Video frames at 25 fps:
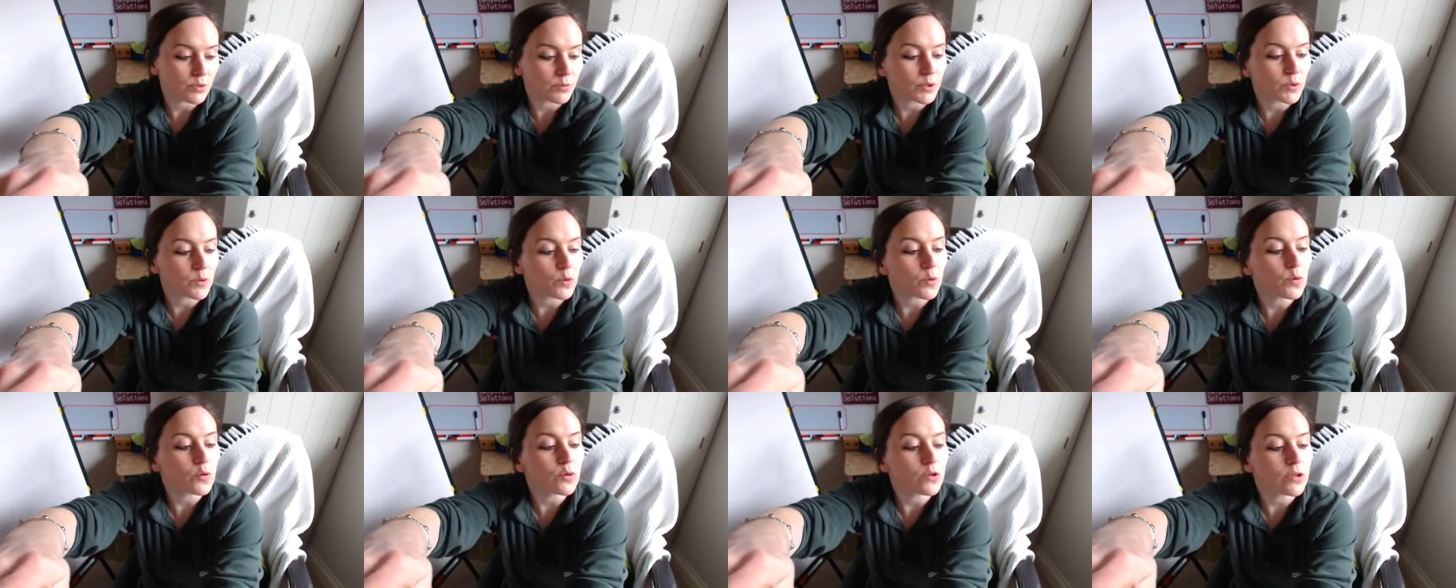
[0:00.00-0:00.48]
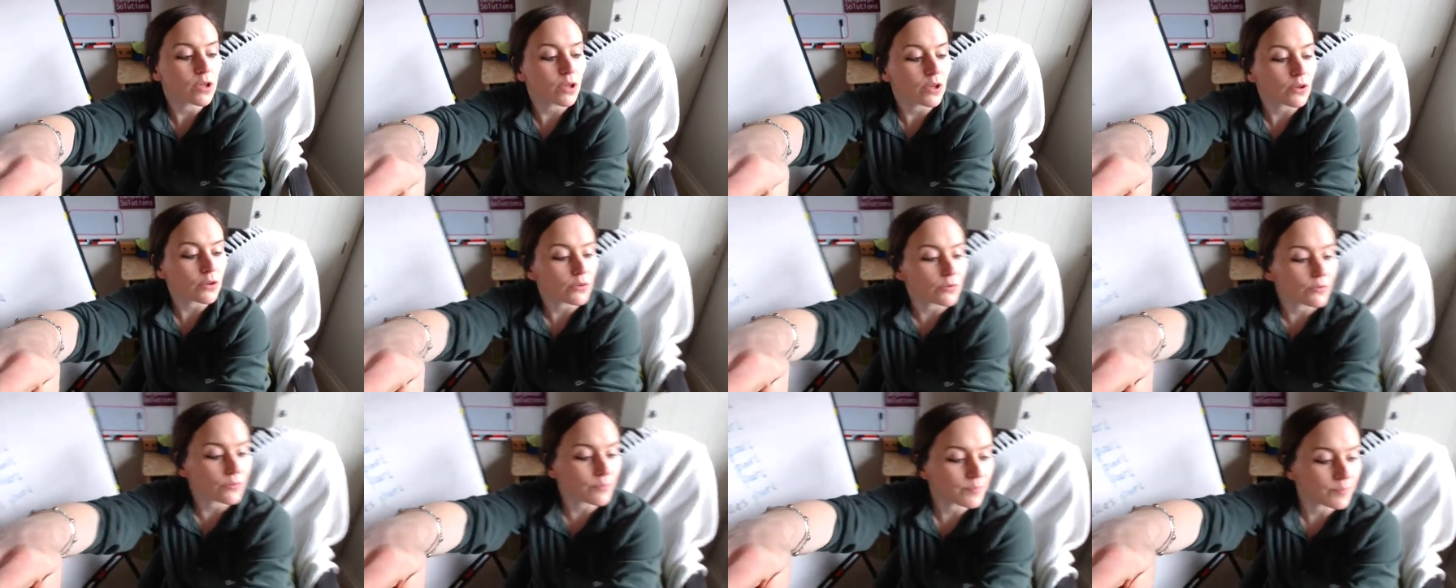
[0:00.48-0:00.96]
that we all
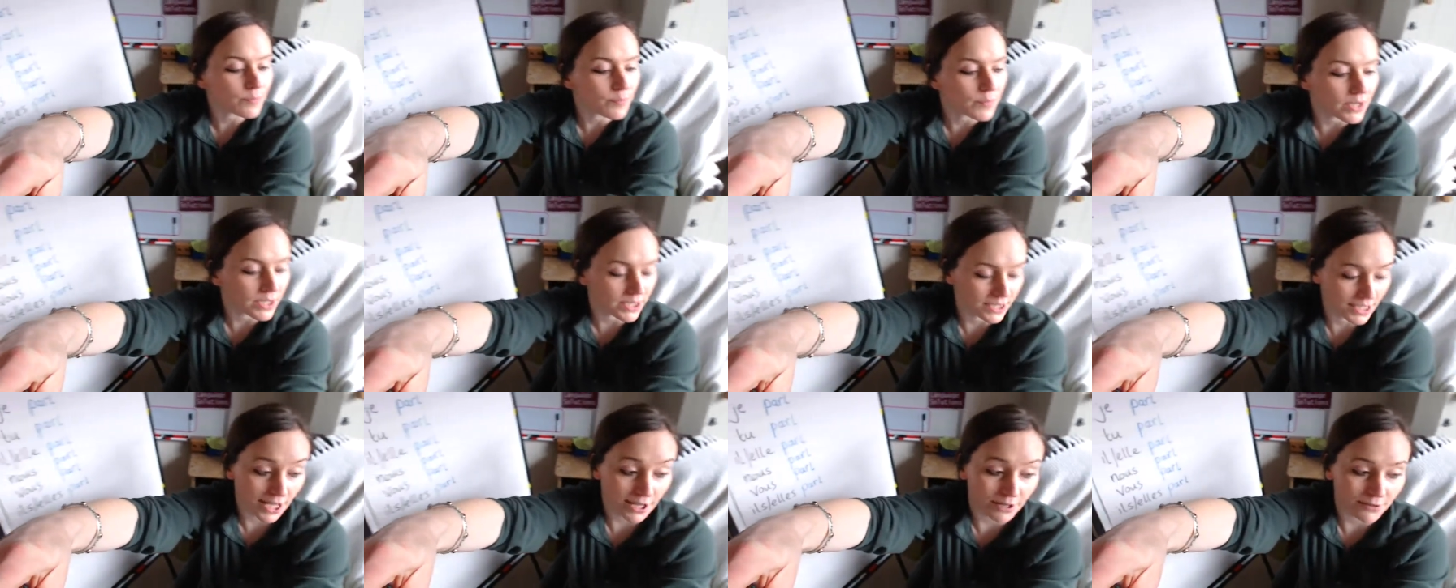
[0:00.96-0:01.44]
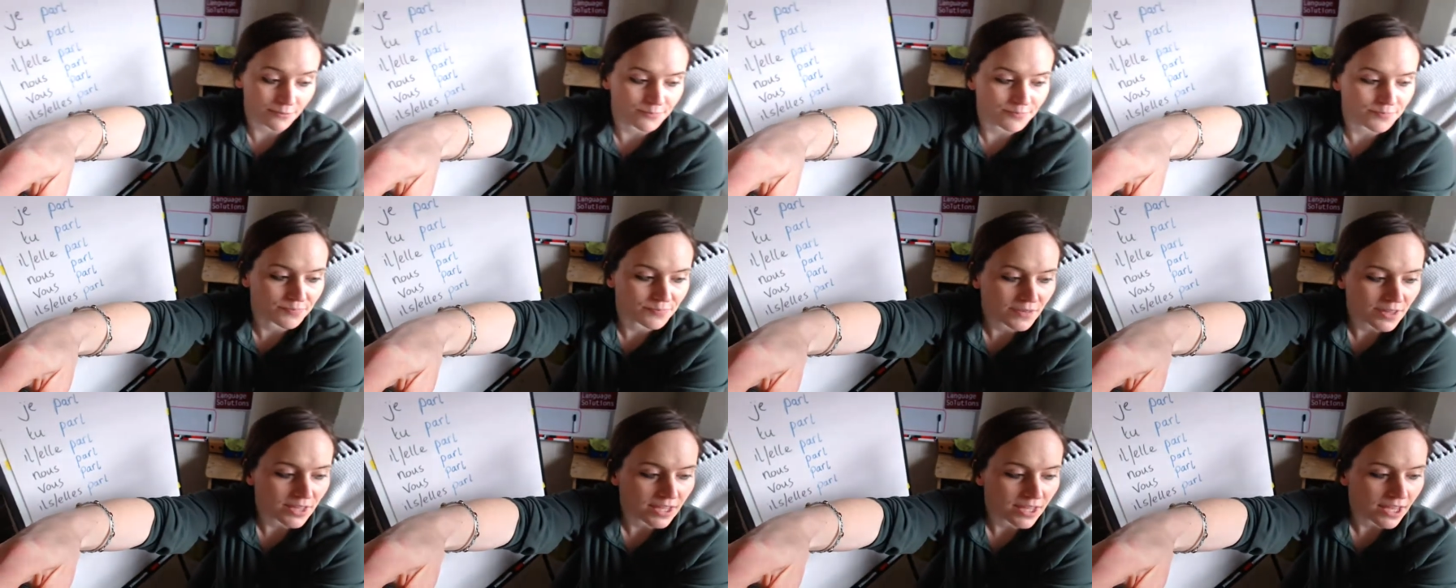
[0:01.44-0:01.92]
know by now.
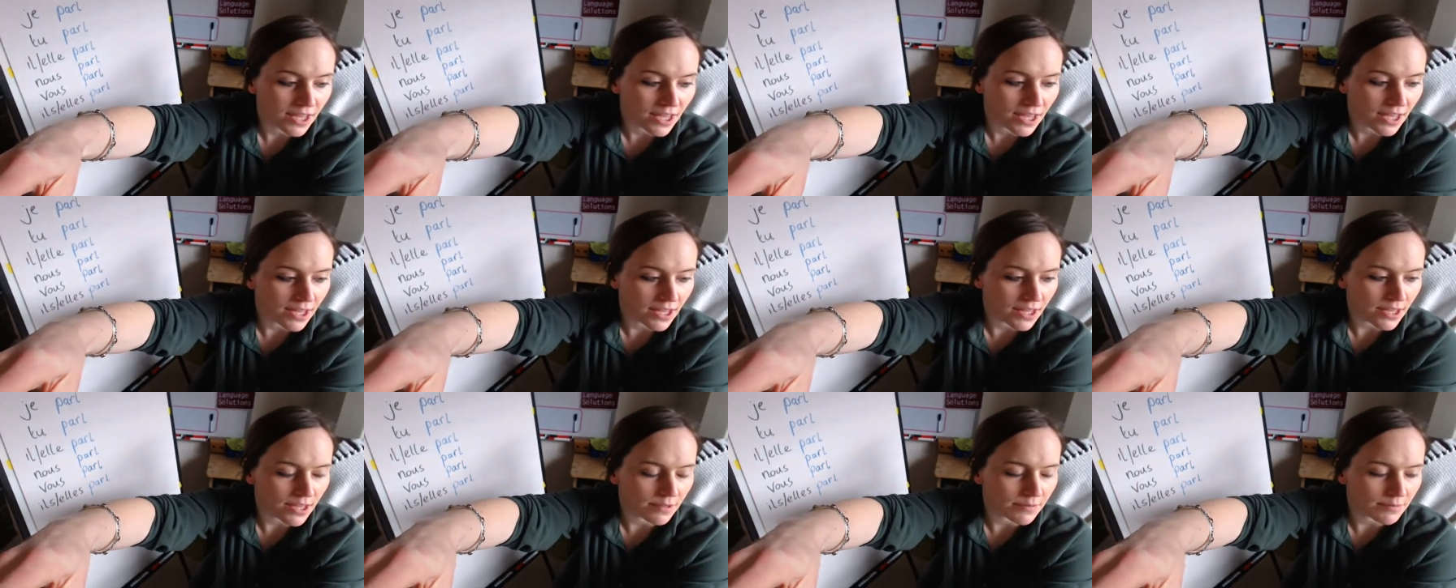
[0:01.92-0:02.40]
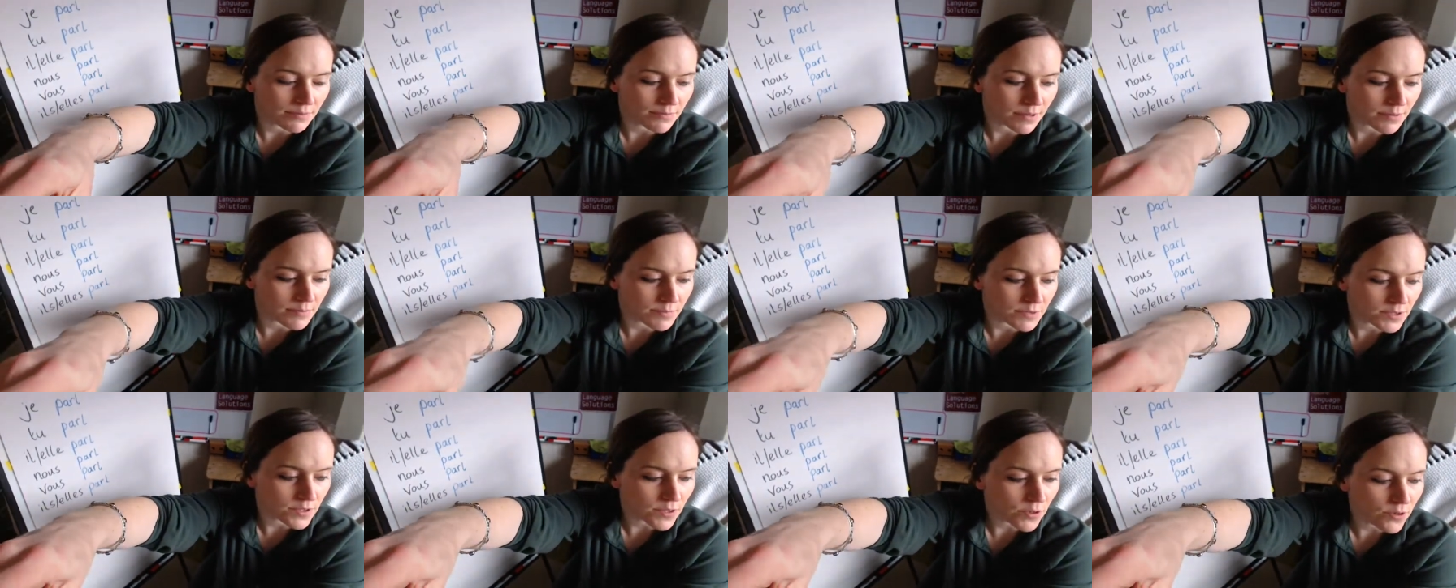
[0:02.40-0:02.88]
Um,
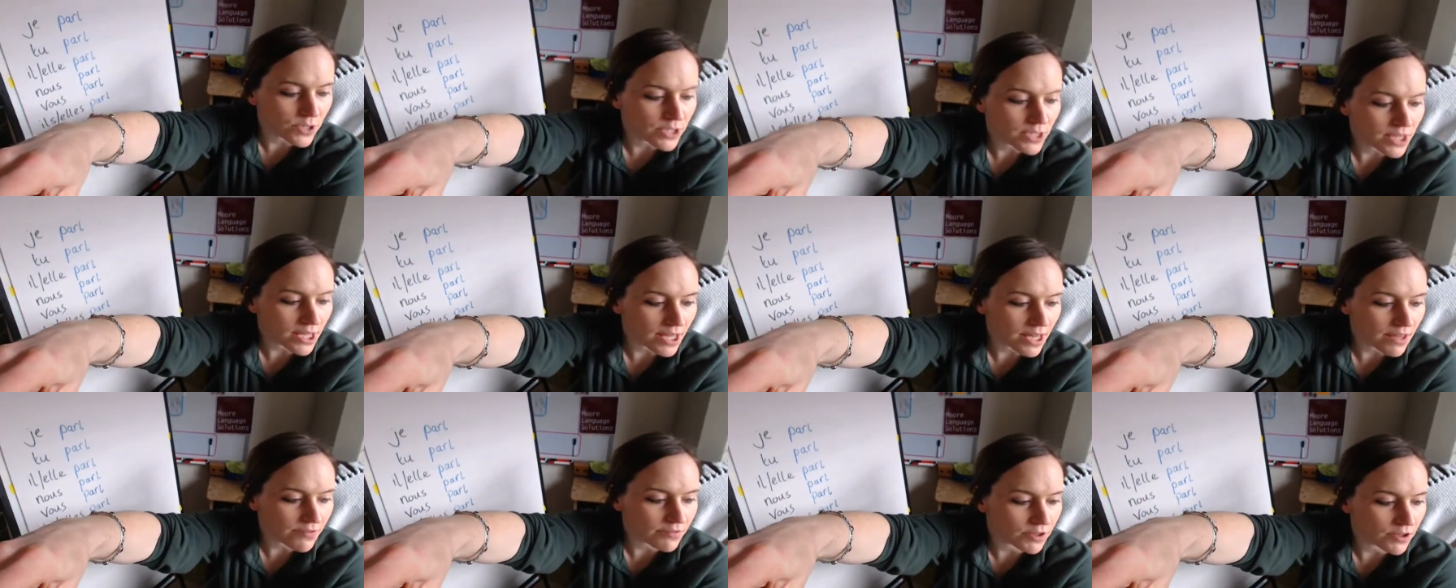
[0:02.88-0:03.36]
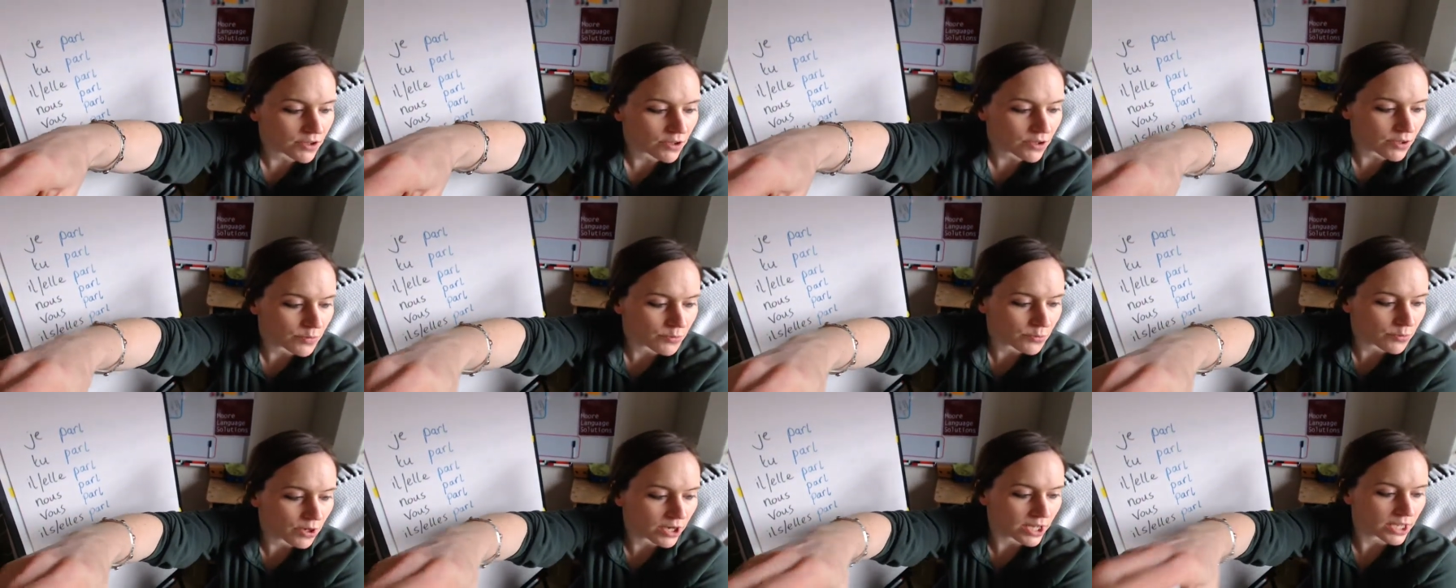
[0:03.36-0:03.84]
I'm sorry that I haven't got a
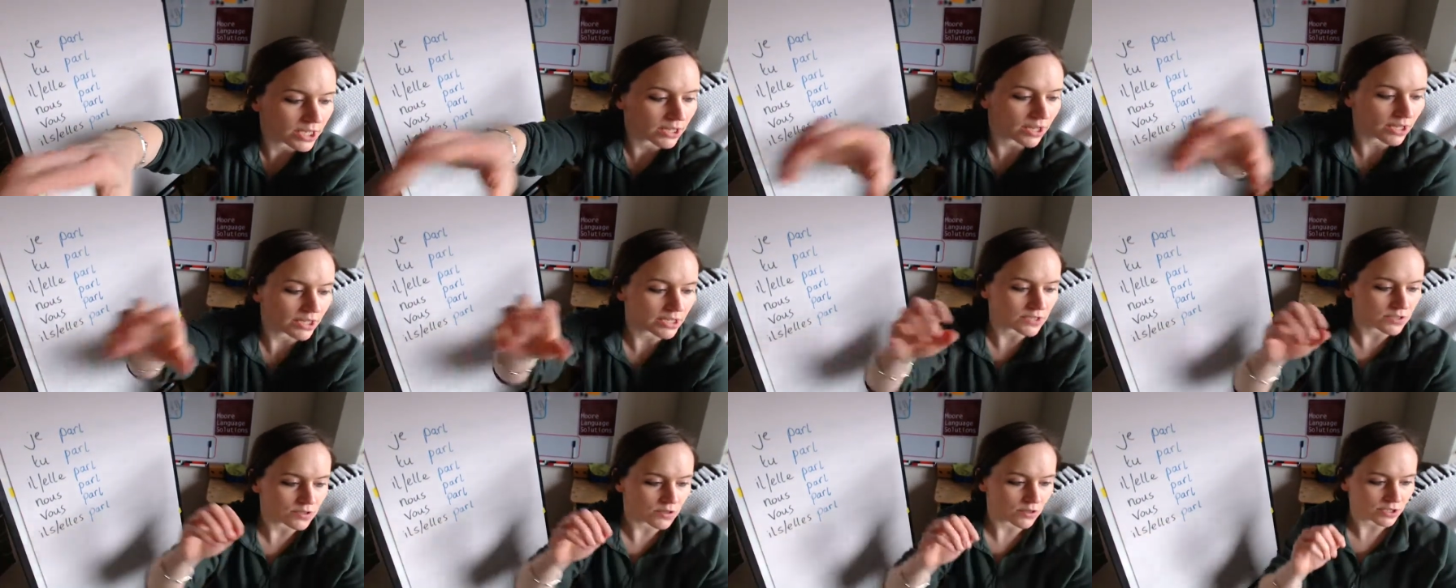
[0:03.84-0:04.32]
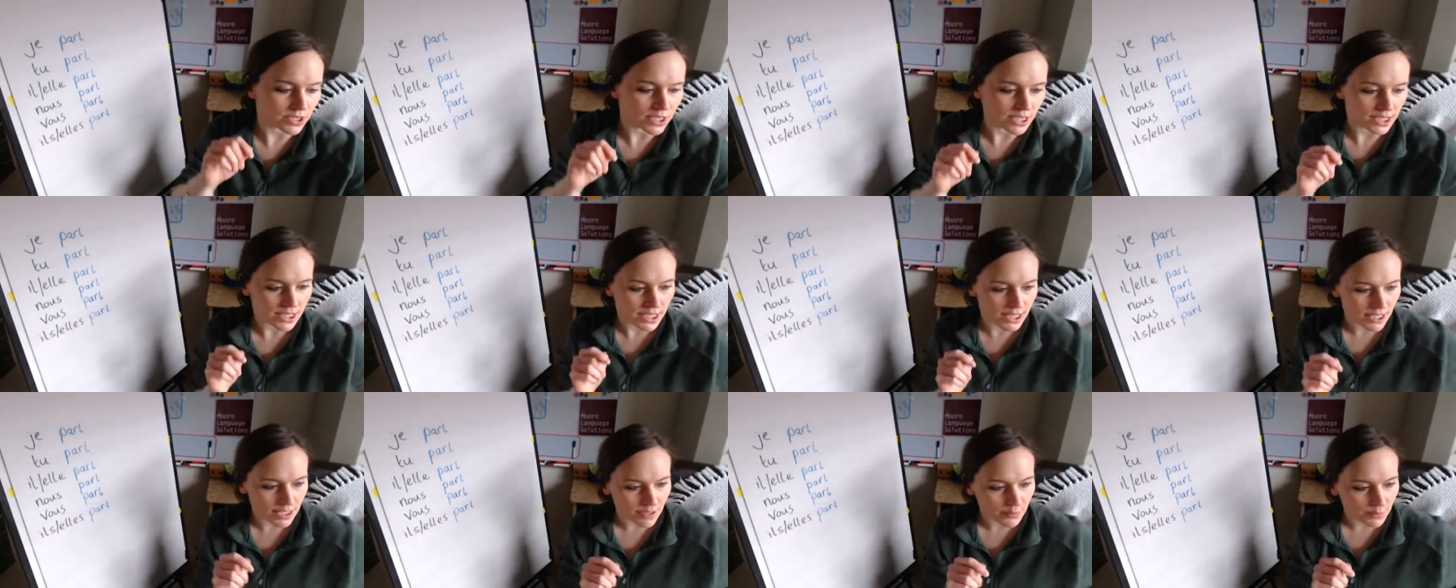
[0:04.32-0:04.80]
bright light on in
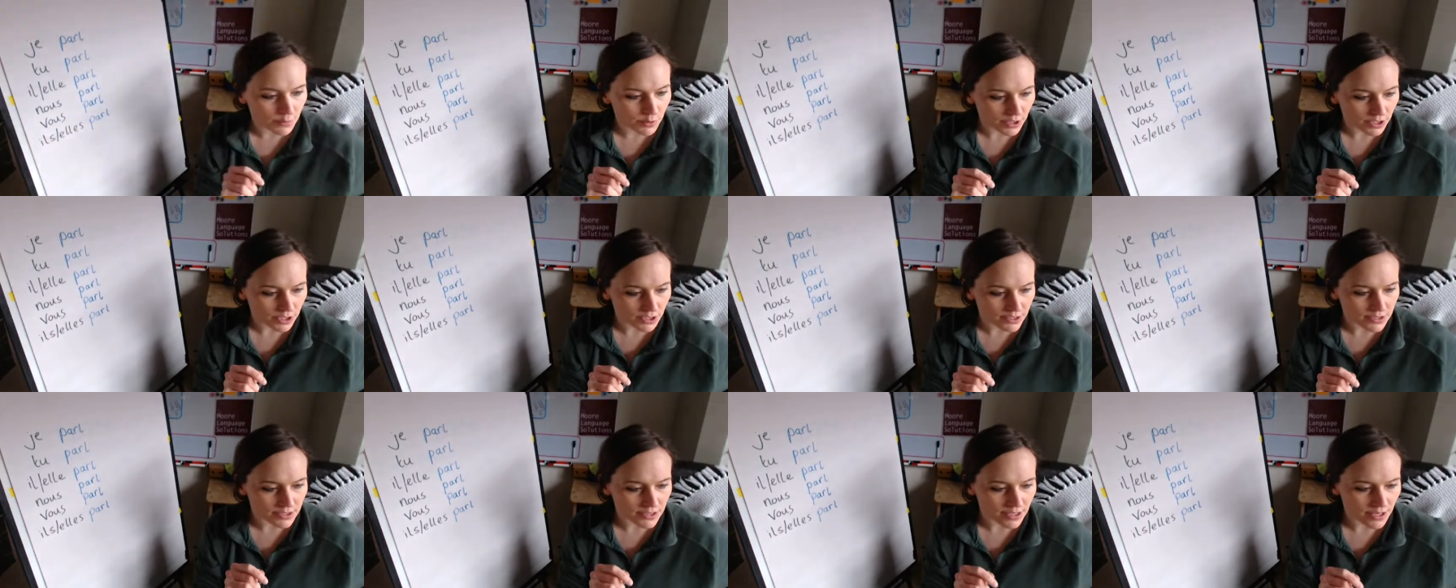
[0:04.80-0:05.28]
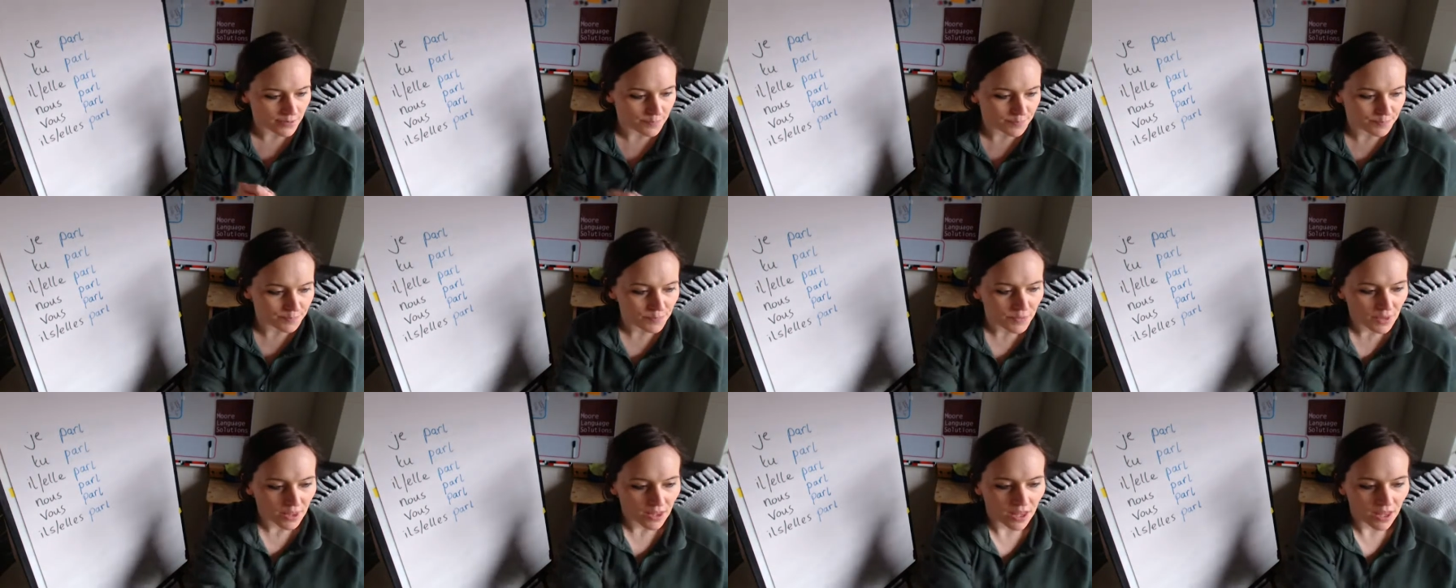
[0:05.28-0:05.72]
here, but um,